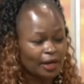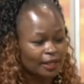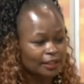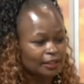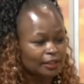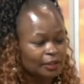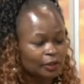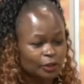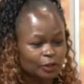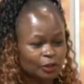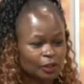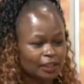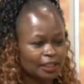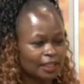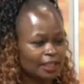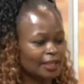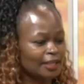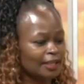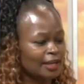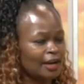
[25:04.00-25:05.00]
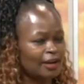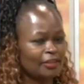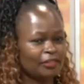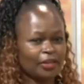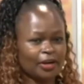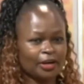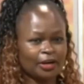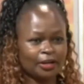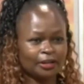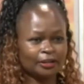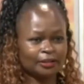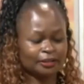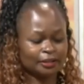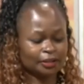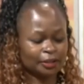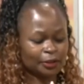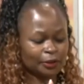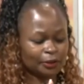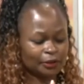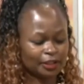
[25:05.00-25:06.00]
one, not only are there,
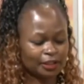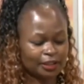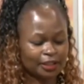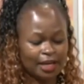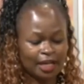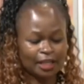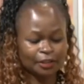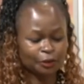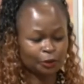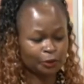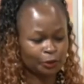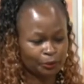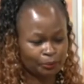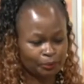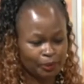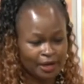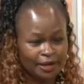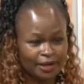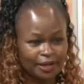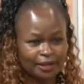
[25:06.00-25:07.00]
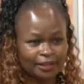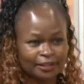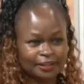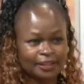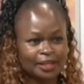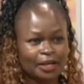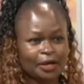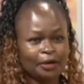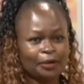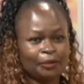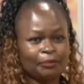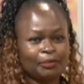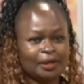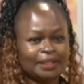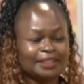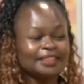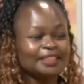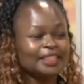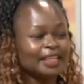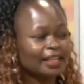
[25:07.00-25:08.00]
you know, the cultural barriers,
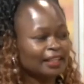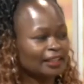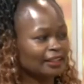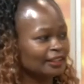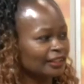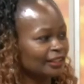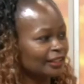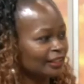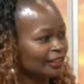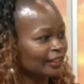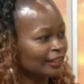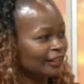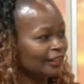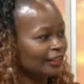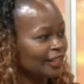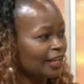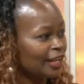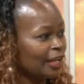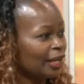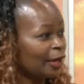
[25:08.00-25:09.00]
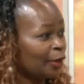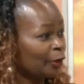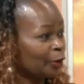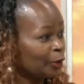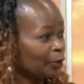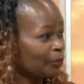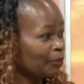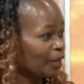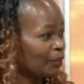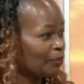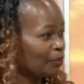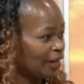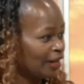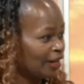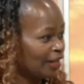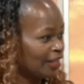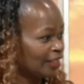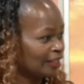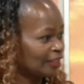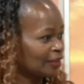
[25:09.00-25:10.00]
but still the economic
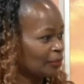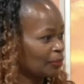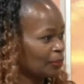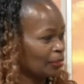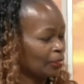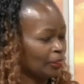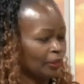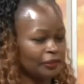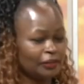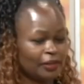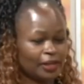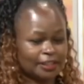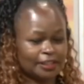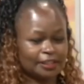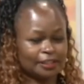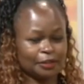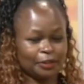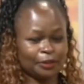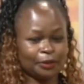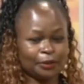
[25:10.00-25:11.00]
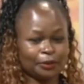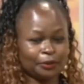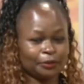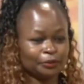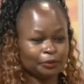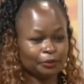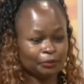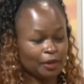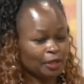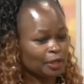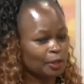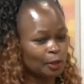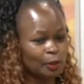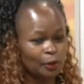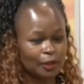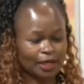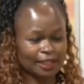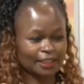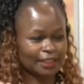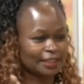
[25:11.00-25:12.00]
barriers mm-hmm. that, you know, make you
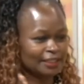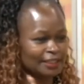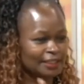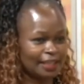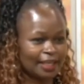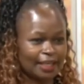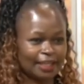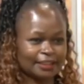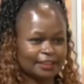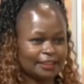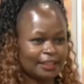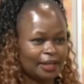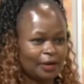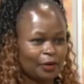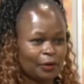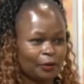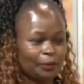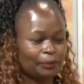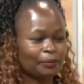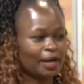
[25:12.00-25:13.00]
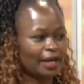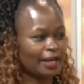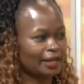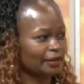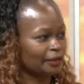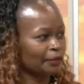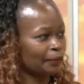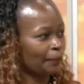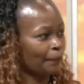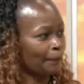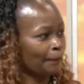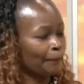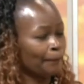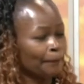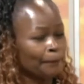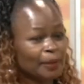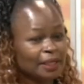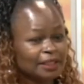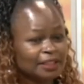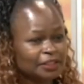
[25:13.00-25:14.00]
look at this thing and say, oh my.
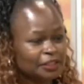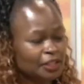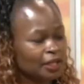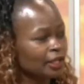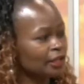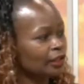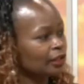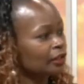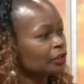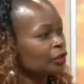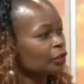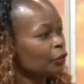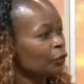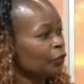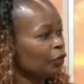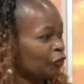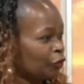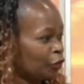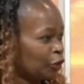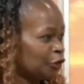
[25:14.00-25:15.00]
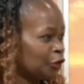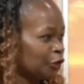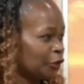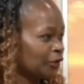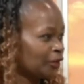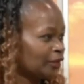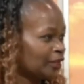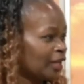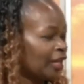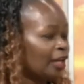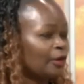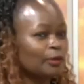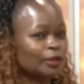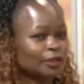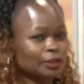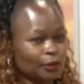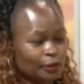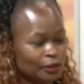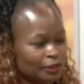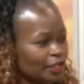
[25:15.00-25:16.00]
But still, we forge on mm. and
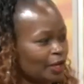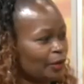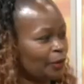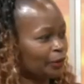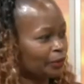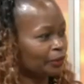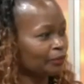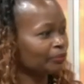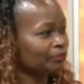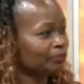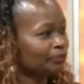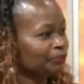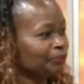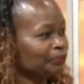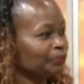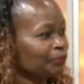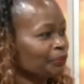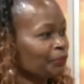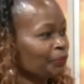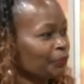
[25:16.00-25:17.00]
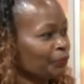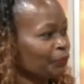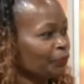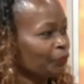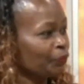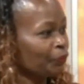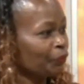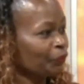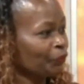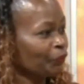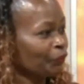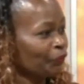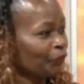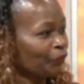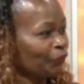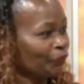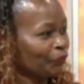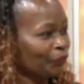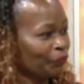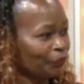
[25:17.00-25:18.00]
we soldier on. Mm-hmm. You haven't
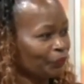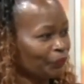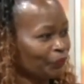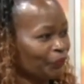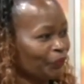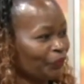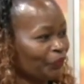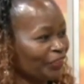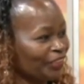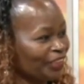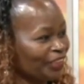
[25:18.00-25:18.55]
answered my question